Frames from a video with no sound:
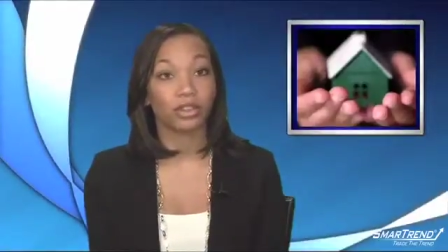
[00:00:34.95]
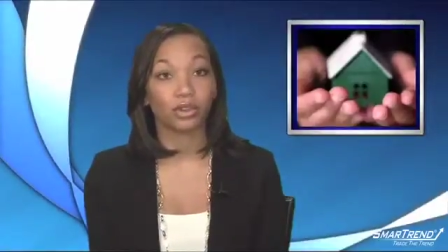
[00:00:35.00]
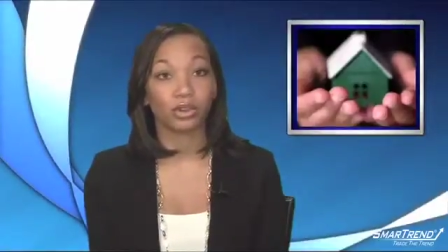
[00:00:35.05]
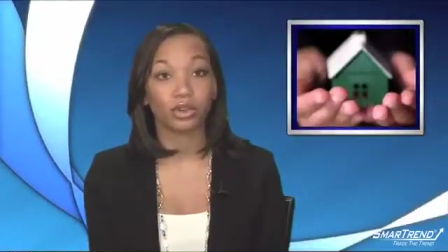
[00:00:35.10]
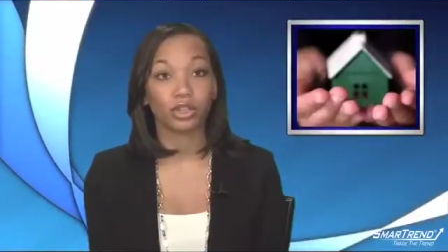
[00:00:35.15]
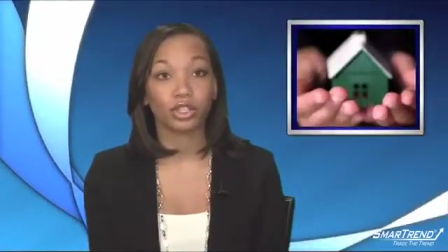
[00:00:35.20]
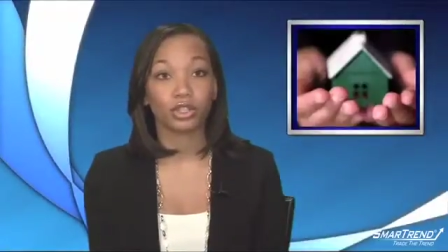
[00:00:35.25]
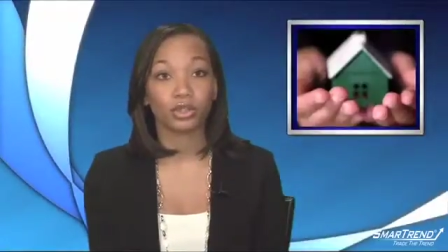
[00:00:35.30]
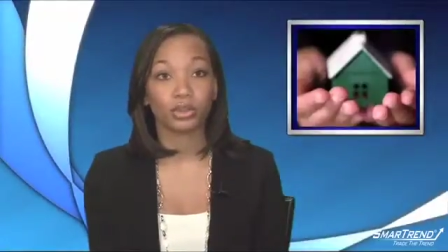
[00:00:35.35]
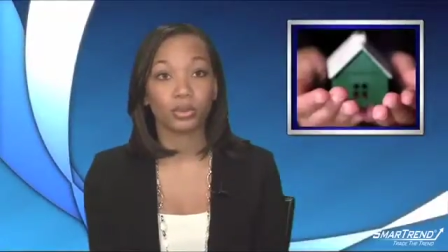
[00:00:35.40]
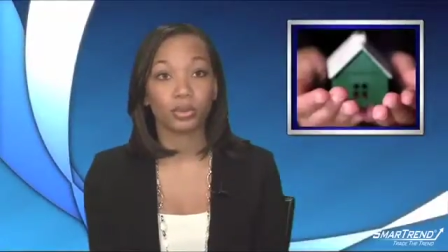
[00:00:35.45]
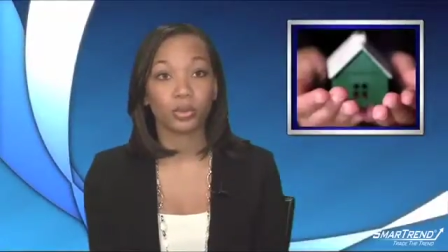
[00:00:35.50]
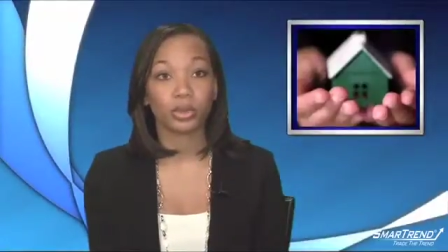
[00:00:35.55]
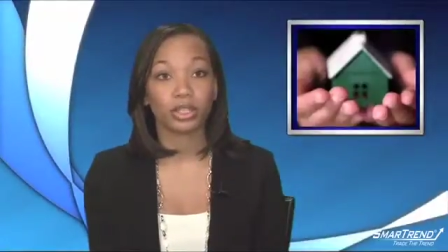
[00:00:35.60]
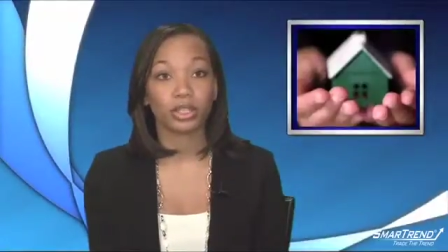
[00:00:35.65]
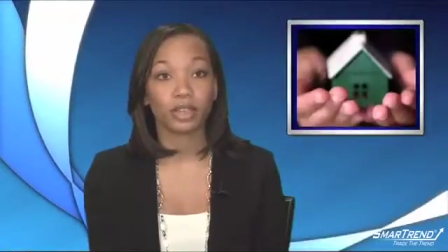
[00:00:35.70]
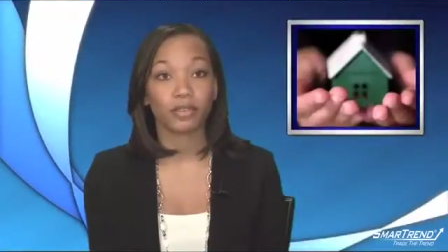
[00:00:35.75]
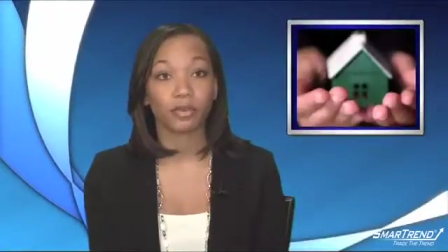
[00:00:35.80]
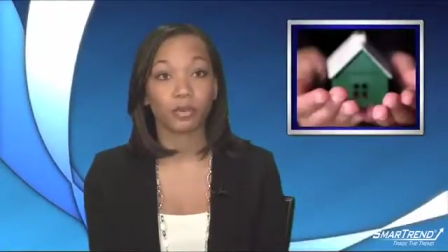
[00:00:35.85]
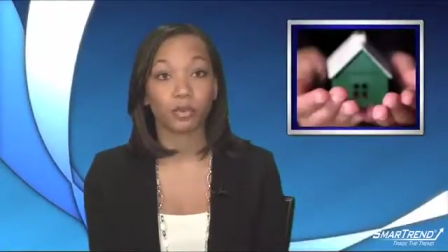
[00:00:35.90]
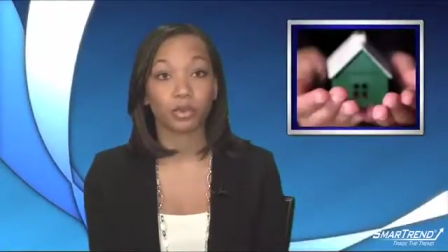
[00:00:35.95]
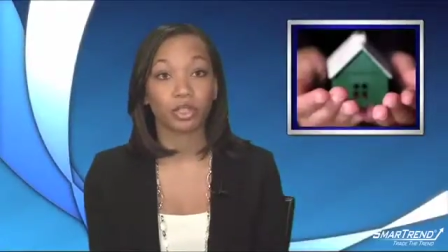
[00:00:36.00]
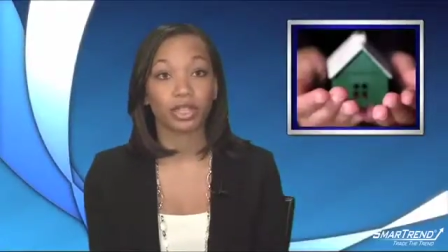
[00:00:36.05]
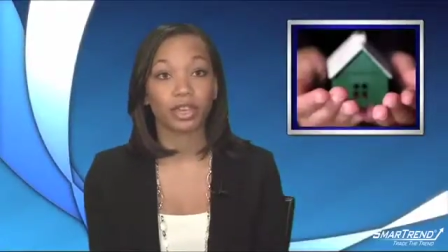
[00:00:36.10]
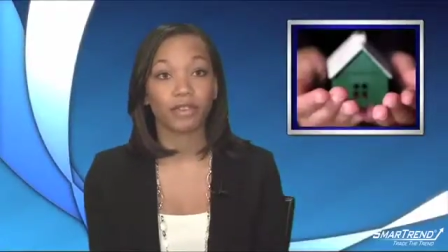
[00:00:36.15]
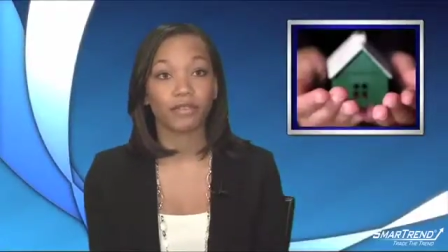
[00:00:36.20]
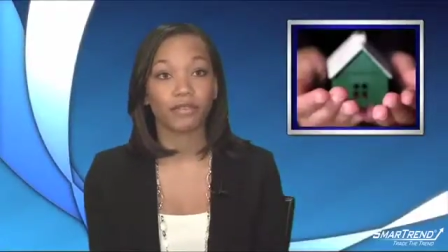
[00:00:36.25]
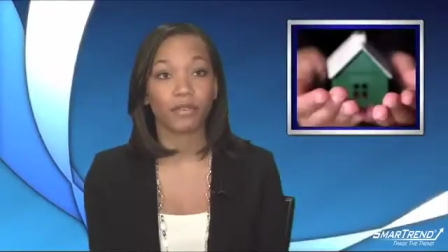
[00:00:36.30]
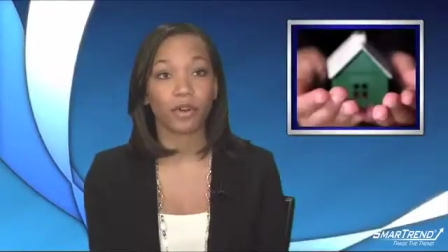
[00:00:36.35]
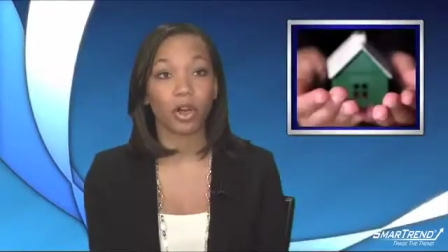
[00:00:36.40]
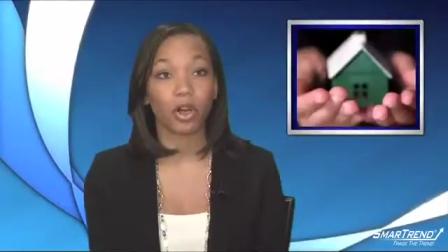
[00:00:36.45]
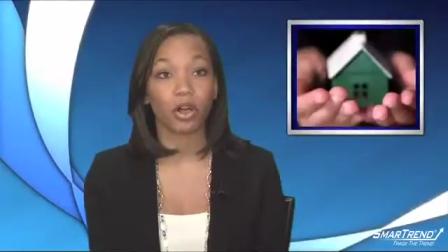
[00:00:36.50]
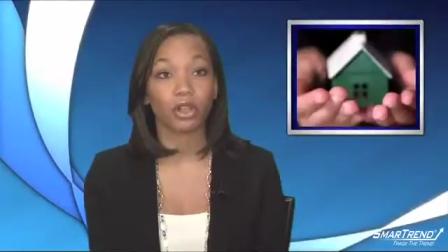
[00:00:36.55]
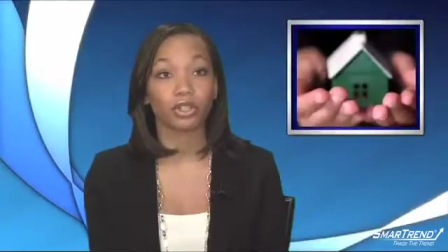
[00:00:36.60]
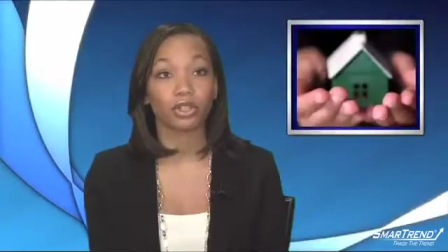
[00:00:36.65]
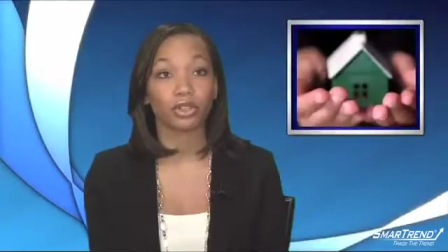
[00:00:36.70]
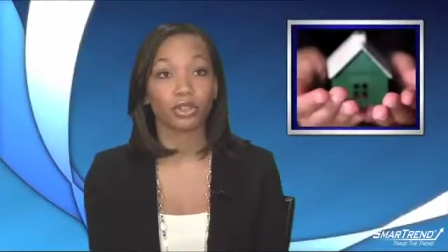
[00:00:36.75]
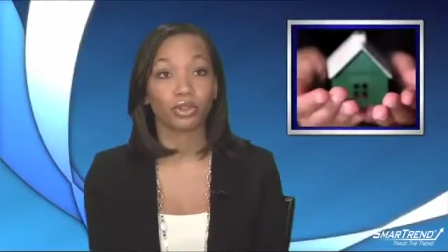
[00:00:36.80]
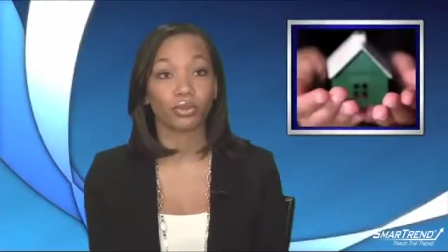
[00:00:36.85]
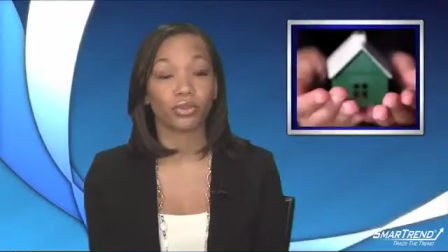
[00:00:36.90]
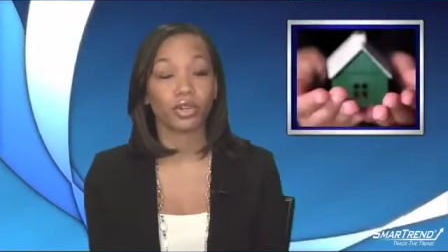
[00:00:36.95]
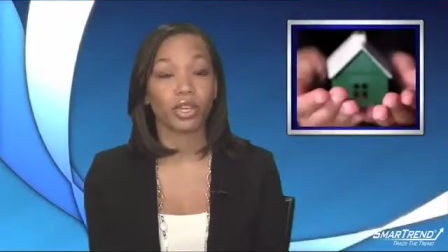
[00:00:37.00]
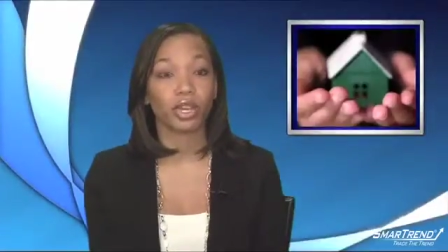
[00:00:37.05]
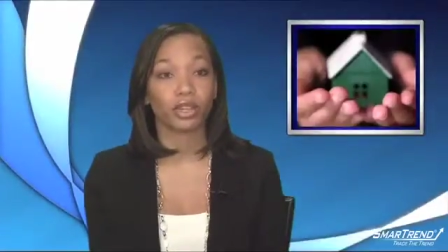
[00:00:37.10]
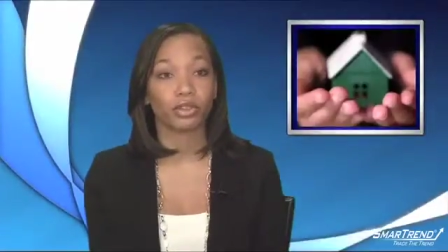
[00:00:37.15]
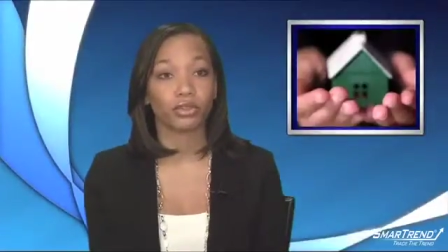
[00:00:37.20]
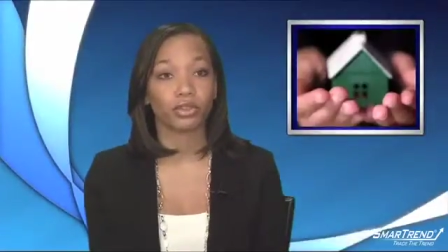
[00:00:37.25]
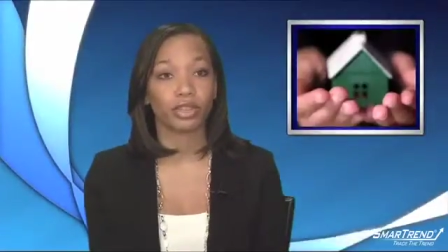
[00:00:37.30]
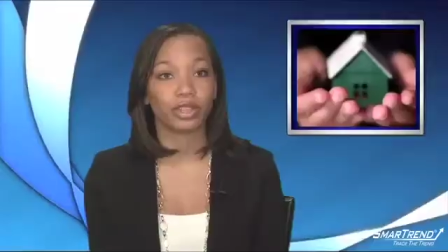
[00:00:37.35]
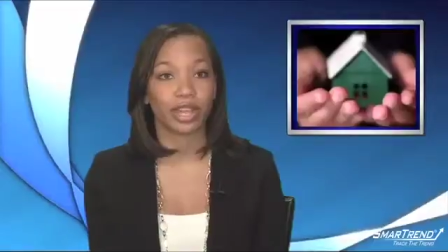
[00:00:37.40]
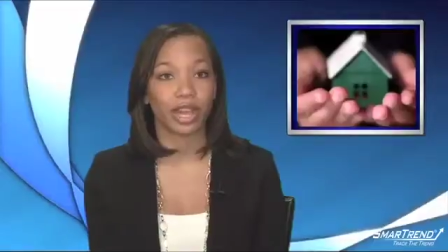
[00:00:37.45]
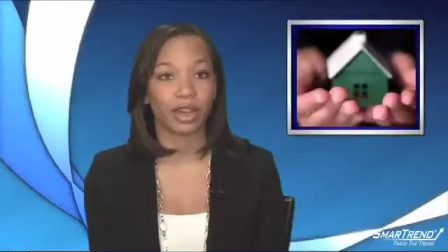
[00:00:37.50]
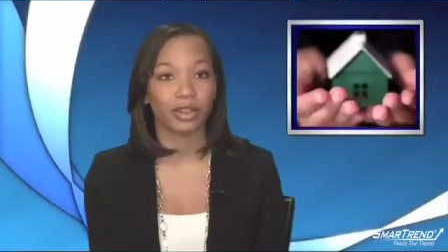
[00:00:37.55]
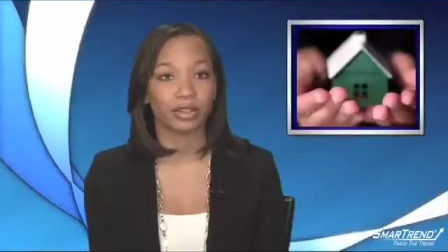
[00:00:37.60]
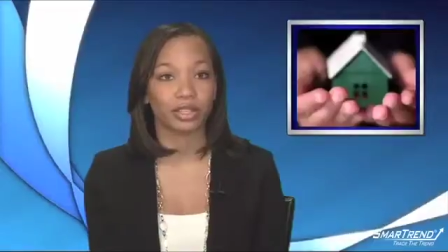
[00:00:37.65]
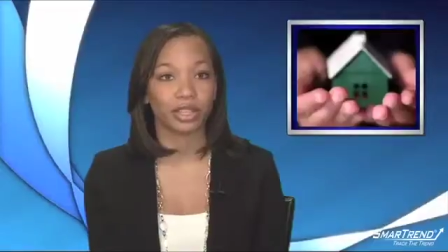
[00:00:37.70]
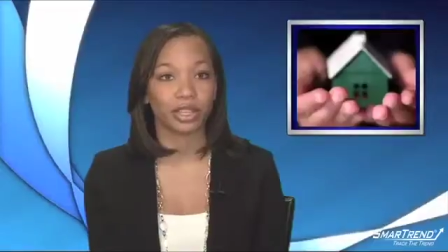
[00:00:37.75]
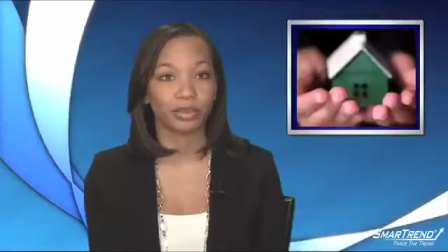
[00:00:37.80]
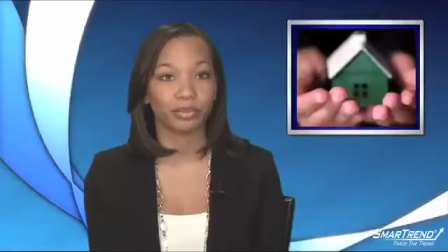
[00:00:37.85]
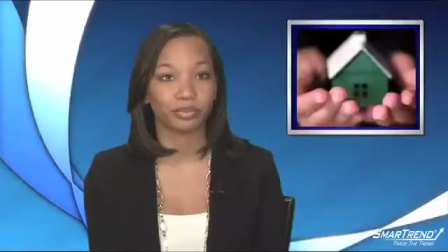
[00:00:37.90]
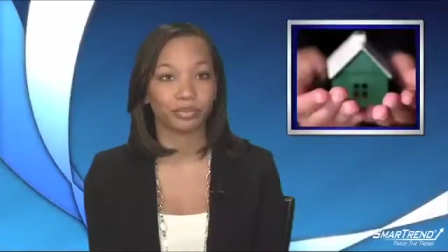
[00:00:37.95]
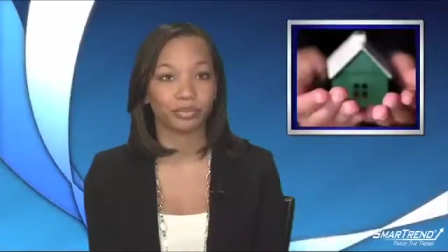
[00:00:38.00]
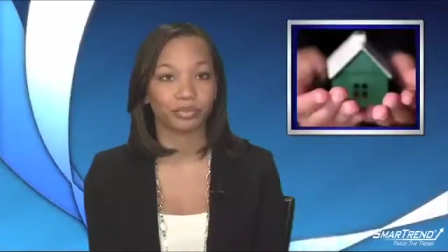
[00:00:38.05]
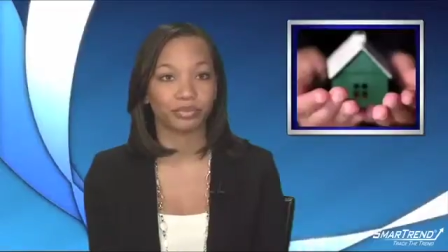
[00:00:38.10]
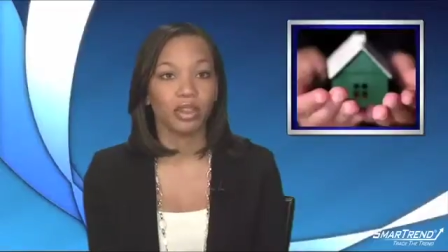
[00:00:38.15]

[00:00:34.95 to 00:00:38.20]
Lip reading: 32.7% fall to 300,000.